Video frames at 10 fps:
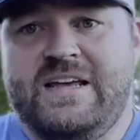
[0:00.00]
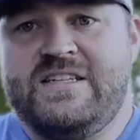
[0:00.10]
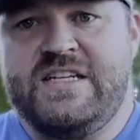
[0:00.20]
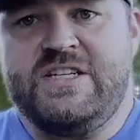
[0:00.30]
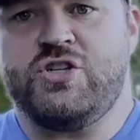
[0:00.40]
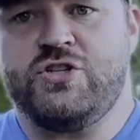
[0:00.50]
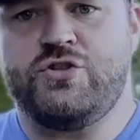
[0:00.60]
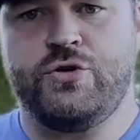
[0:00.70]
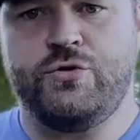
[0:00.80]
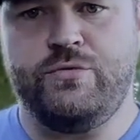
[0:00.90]
addition
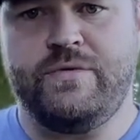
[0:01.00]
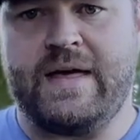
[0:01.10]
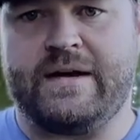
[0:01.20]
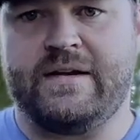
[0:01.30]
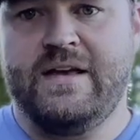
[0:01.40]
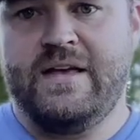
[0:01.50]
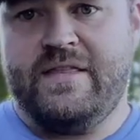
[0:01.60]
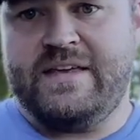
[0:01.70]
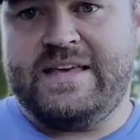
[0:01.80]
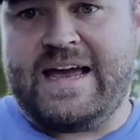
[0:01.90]
to that,
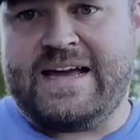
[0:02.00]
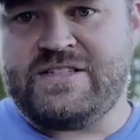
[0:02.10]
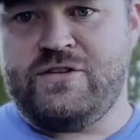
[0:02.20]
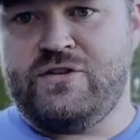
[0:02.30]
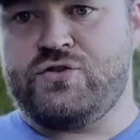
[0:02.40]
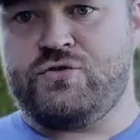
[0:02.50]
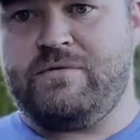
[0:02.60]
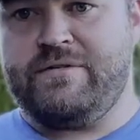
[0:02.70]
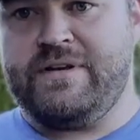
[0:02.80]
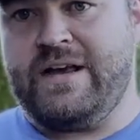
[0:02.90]
the gas in the
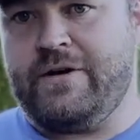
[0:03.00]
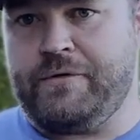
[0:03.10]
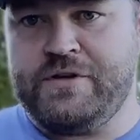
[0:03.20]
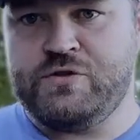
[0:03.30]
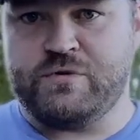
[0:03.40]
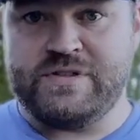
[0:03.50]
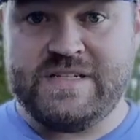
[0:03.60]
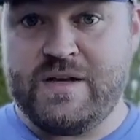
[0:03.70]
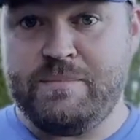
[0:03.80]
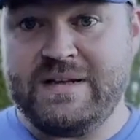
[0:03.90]
surrounding areas will
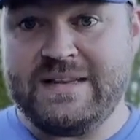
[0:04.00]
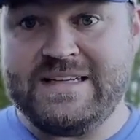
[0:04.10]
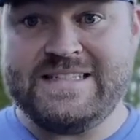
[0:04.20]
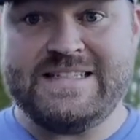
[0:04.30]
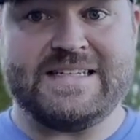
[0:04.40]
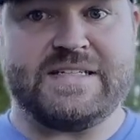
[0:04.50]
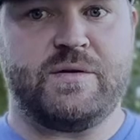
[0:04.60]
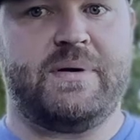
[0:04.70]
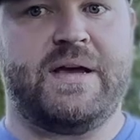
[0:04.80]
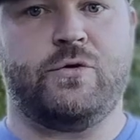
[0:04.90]
typically
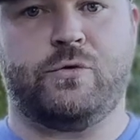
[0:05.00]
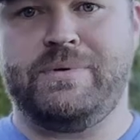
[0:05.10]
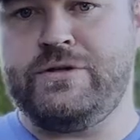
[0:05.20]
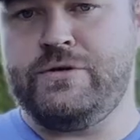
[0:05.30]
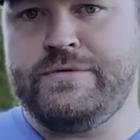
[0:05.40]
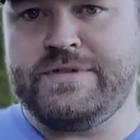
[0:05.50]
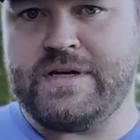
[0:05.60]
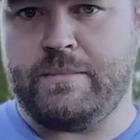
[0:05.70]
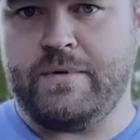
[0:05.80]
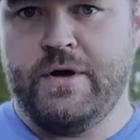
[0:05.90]
dissipate or be used
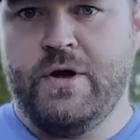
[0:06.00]
up